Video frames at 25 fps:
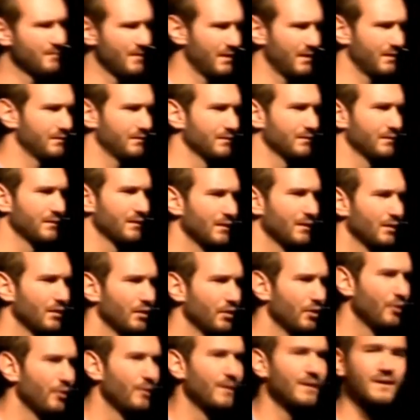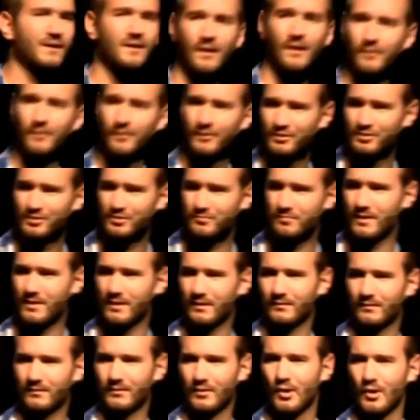me, who encouraged me,
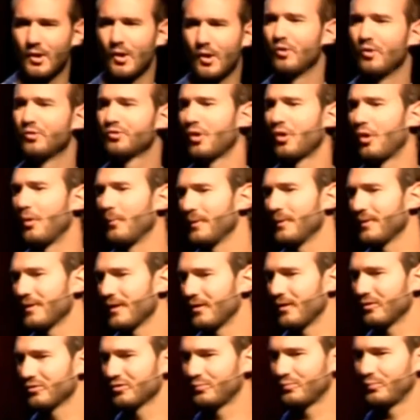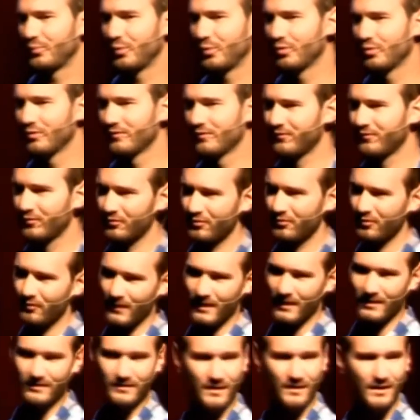who told me that I was beautiful the
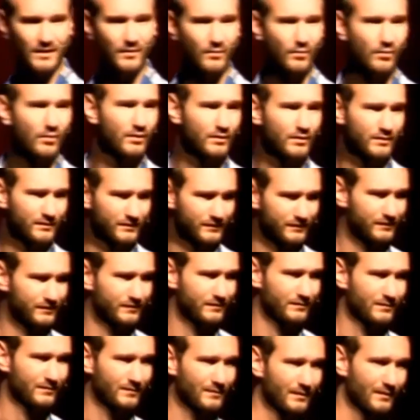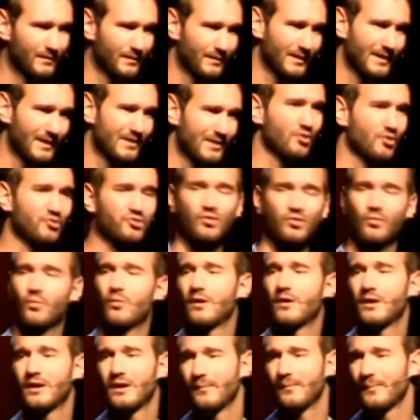way that I was, and not to
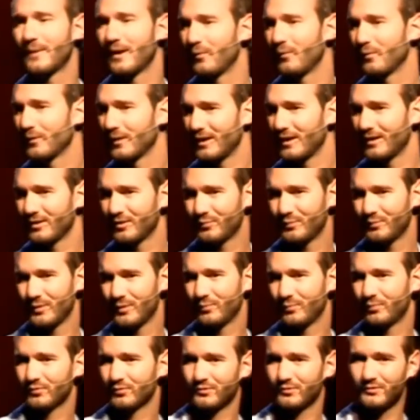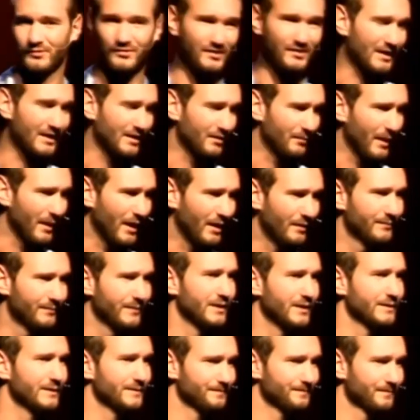worry about what other people said about
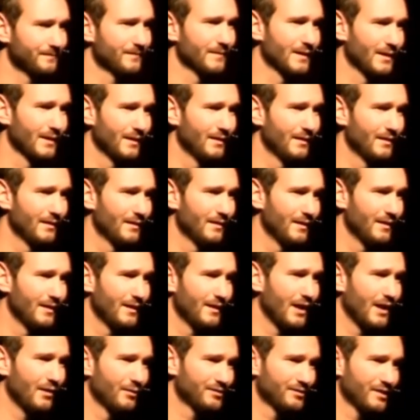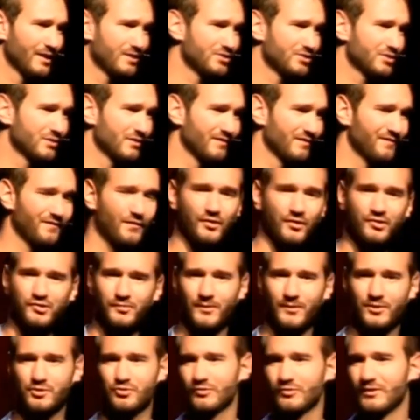me. I was actually the first
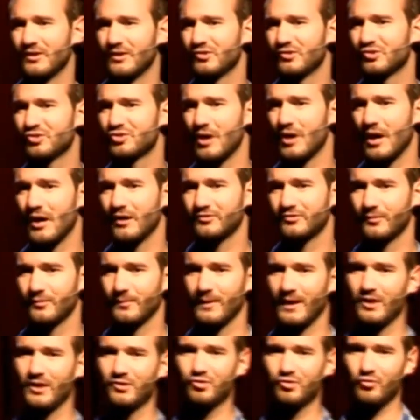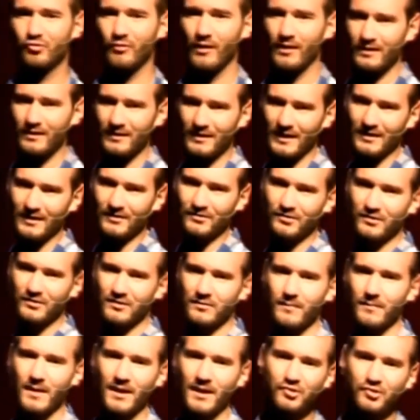special needs child to be integrated into
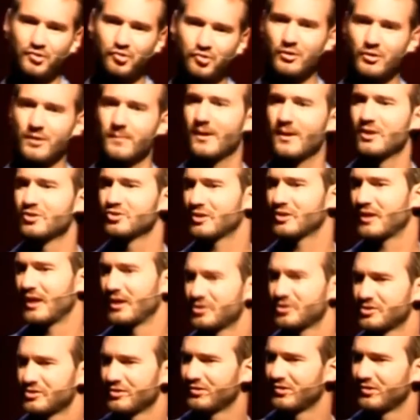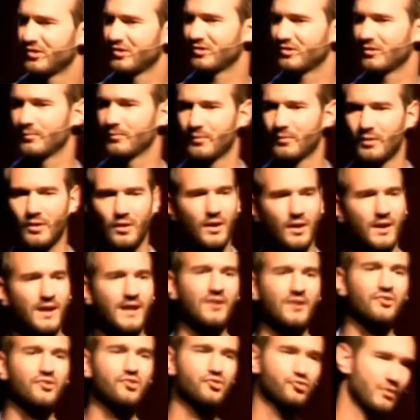the mainstream education system
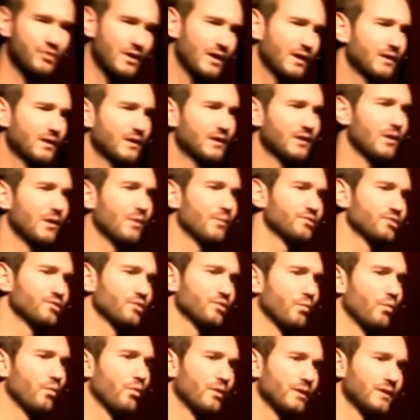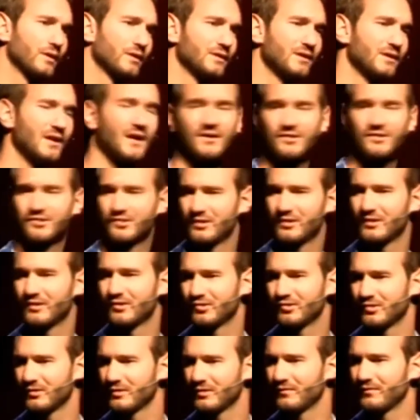in Australia, and I was awarded Young
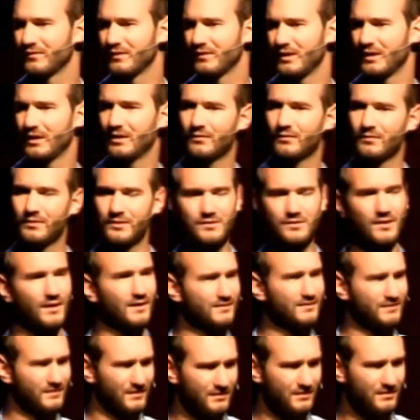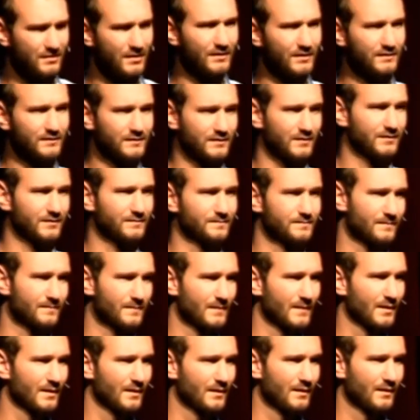Citizen of the Year in 1990.
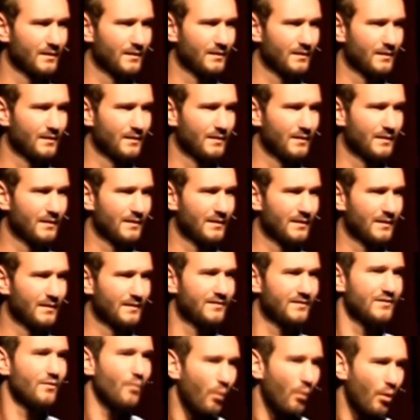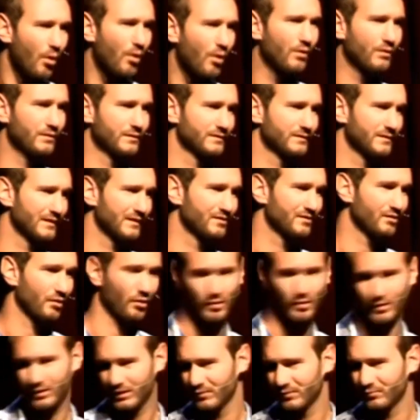And the world is a
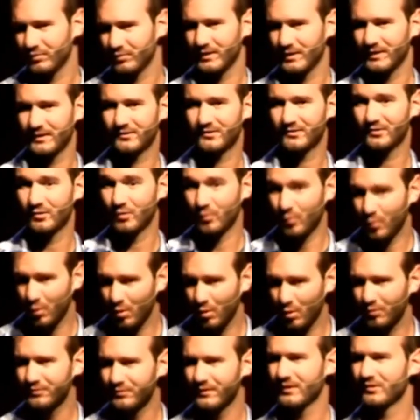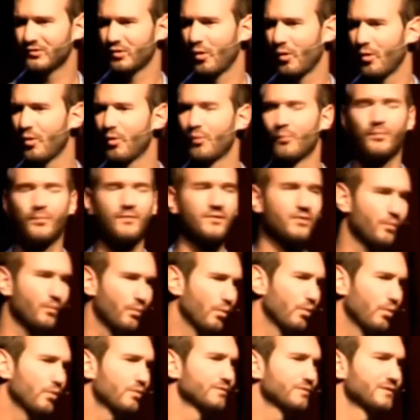hurting place, and the world needs hope, and the
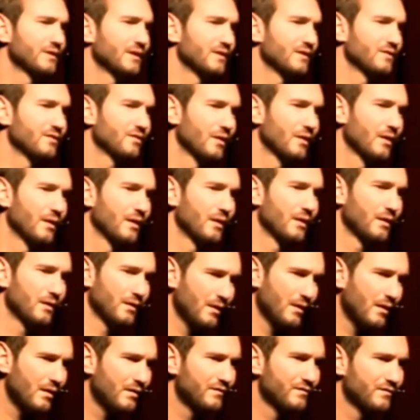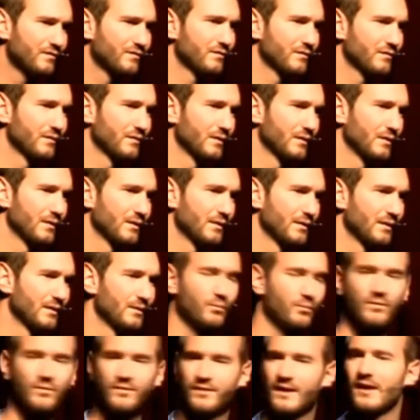world needs love.
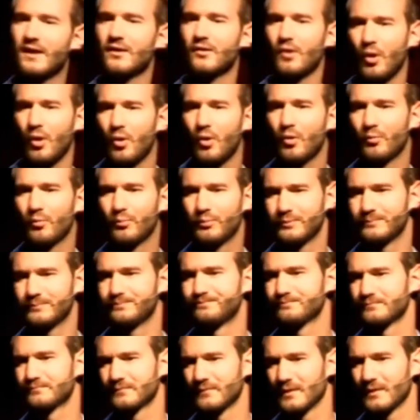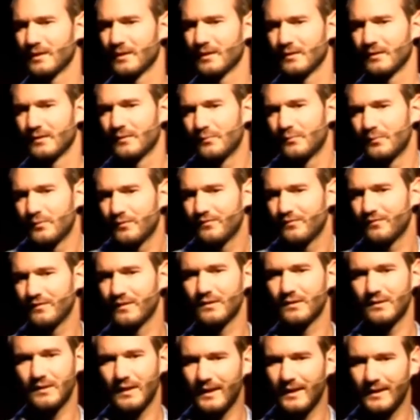Without hope, we
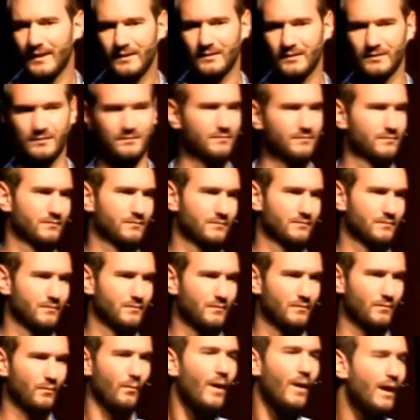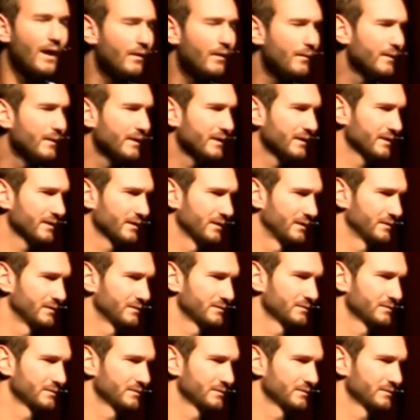feel like, why are we here?